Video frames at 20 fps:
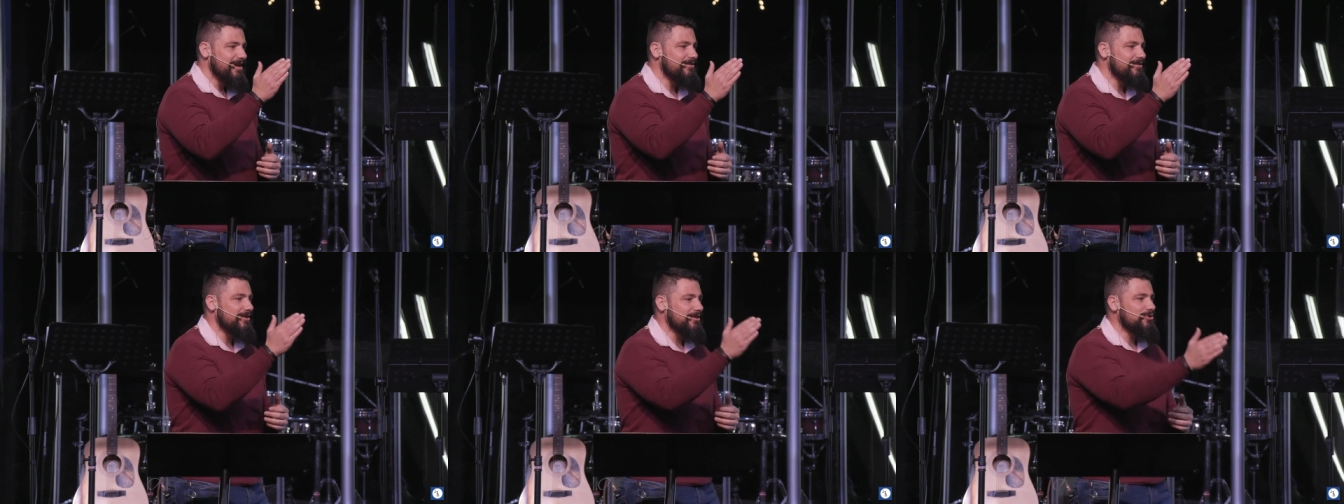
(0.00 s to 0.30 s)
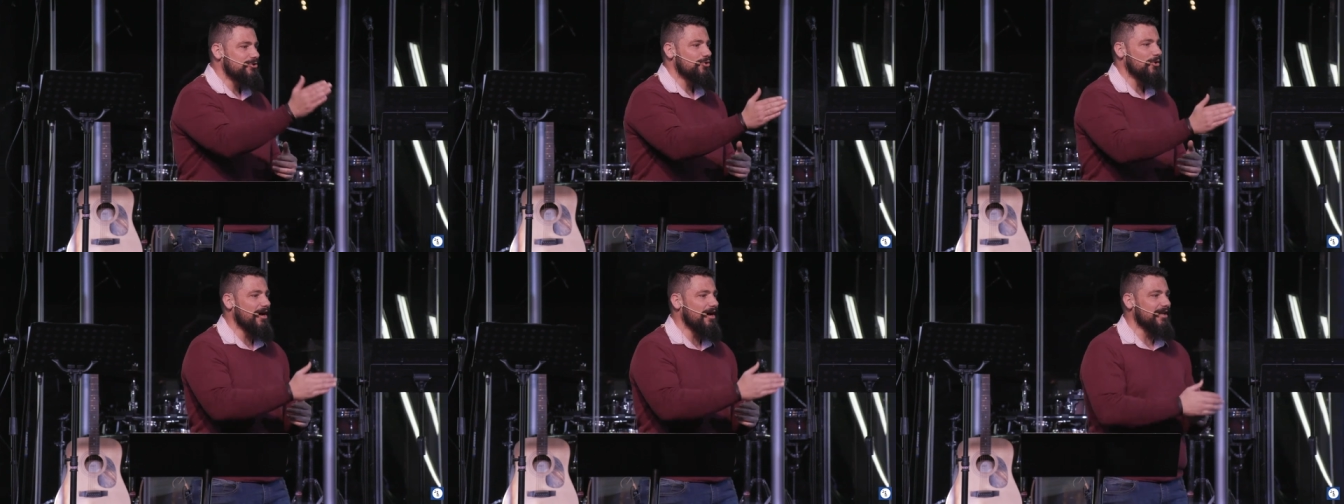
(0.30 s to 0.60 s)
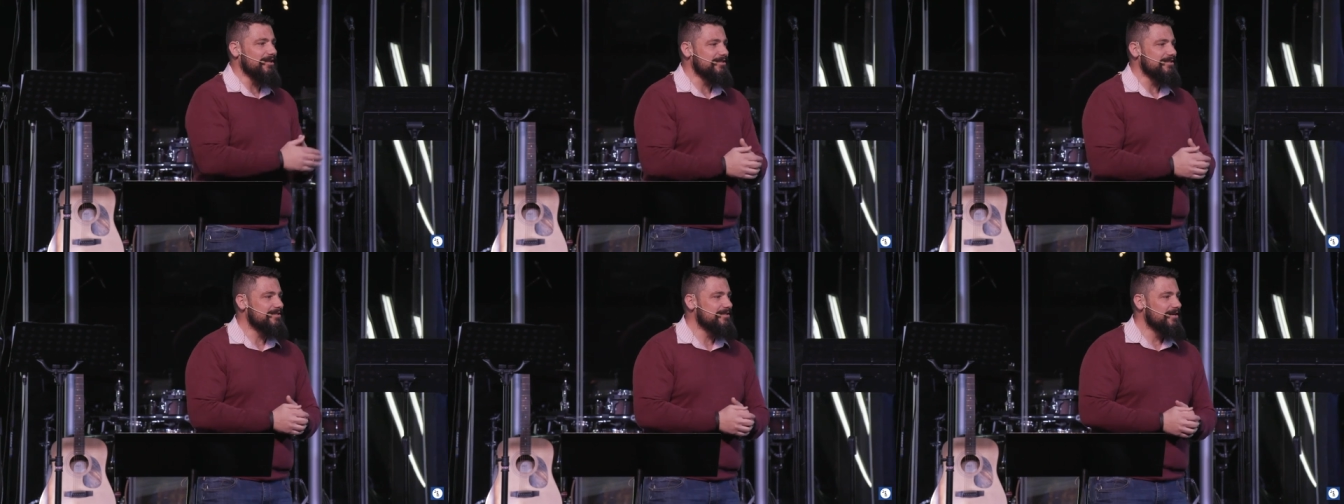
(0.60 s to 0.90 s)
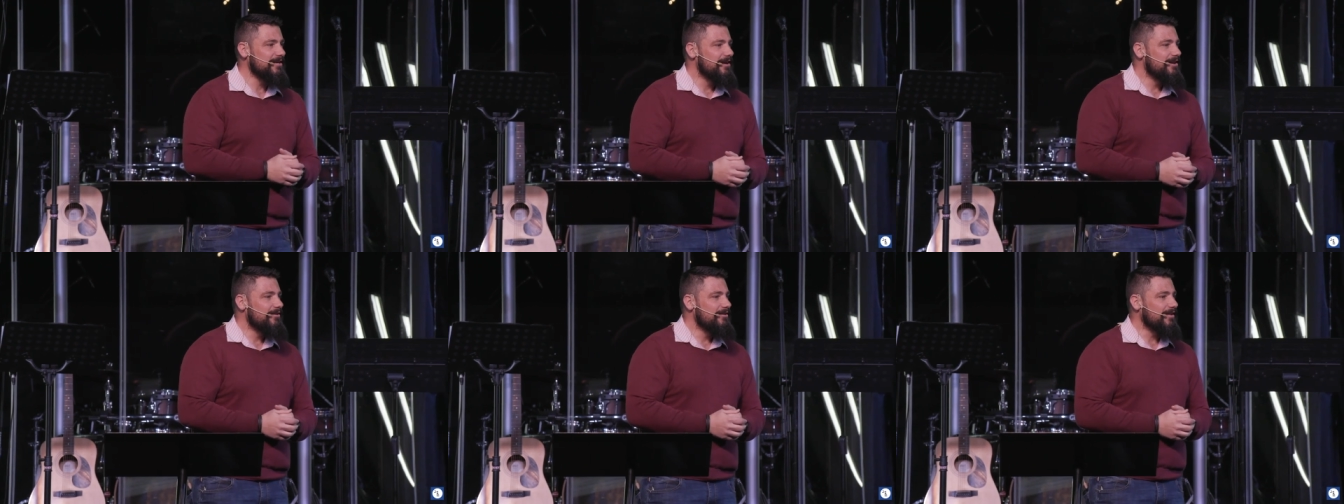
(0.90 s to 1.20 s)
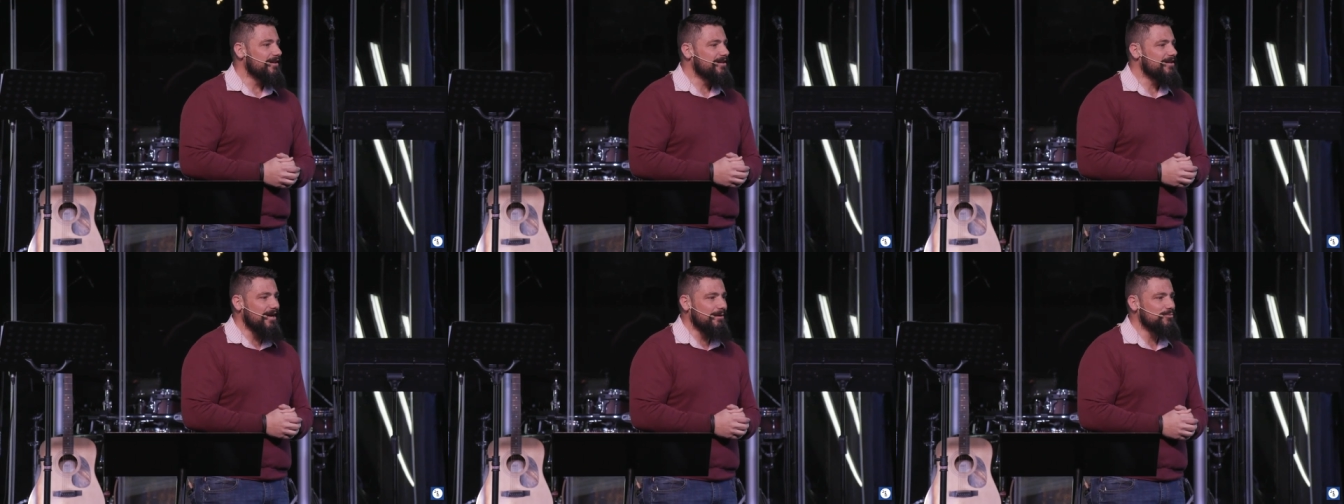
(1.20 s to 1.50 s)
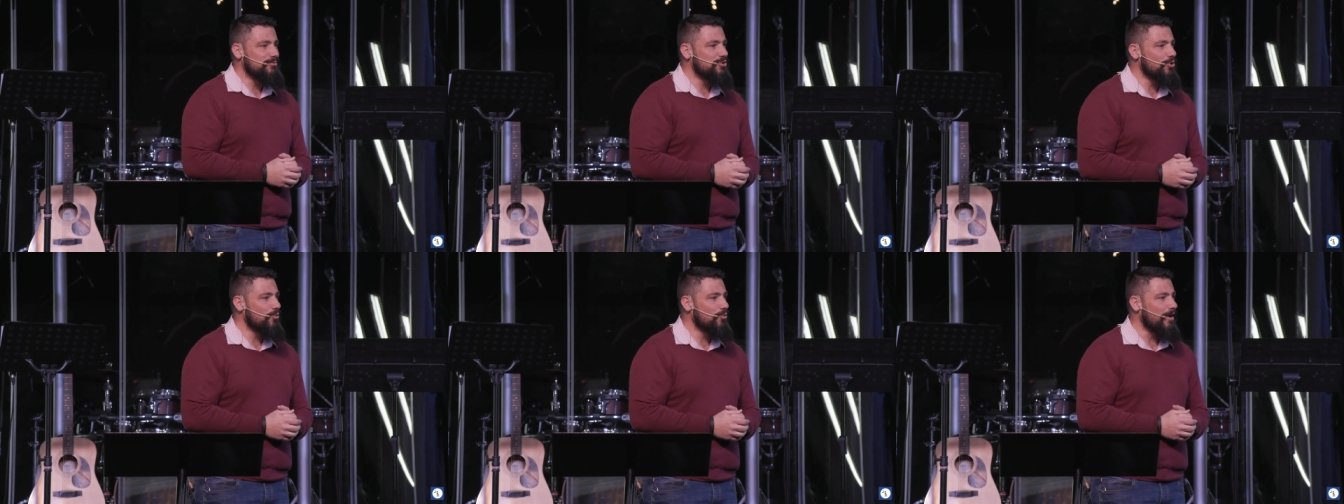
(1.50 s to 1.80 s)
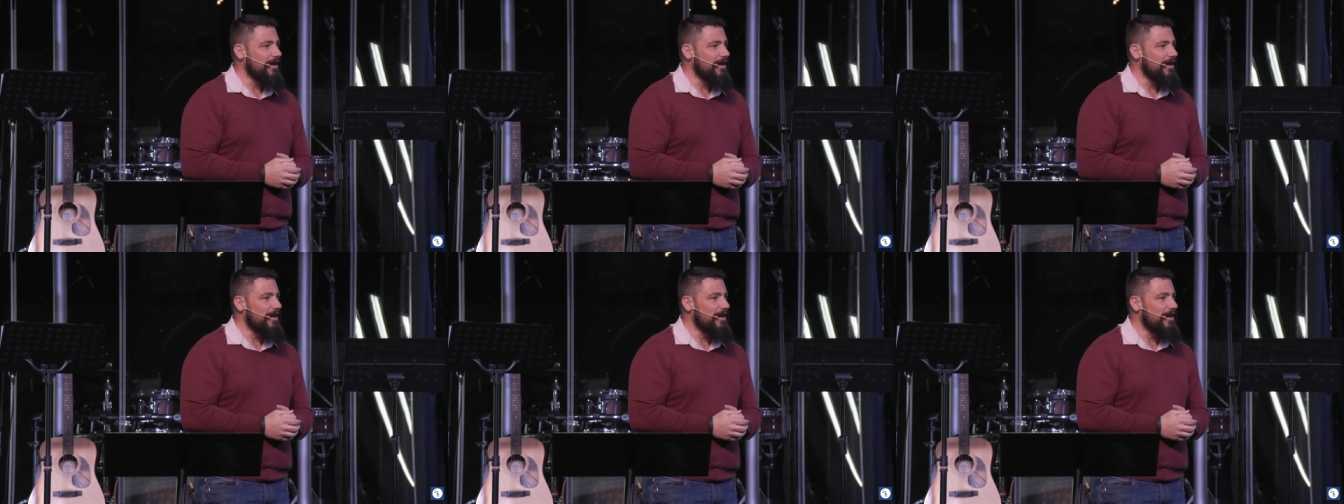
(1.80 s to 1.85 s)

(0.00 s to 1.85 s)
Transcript: in the trials that comes your